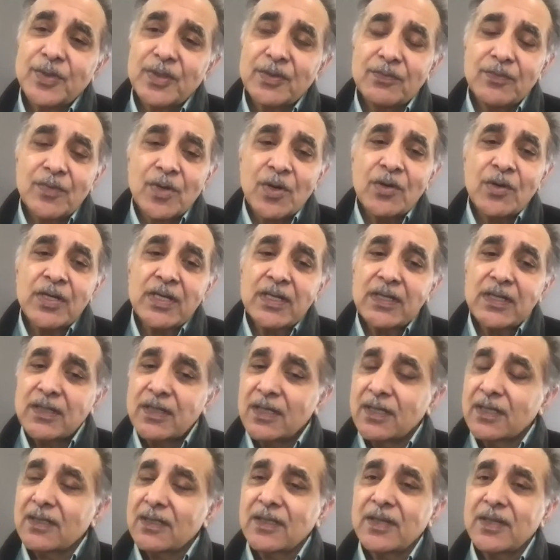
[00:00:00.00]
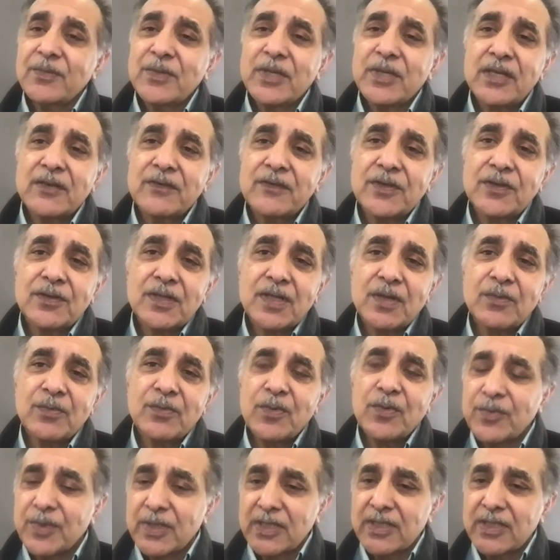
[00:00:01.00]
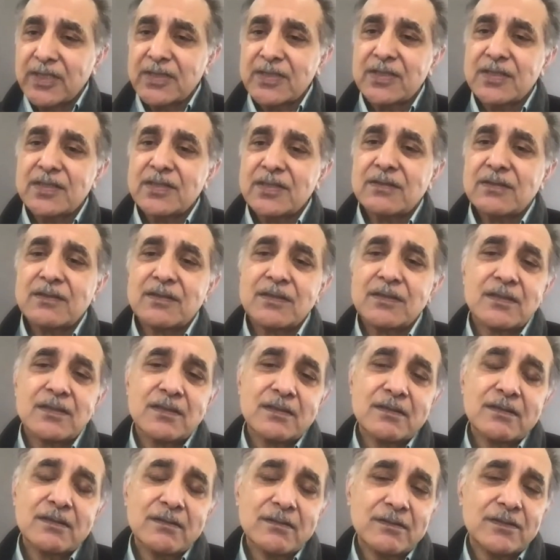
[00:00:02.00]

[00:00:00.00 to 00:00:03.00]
Mona, let me give you a couple minutes to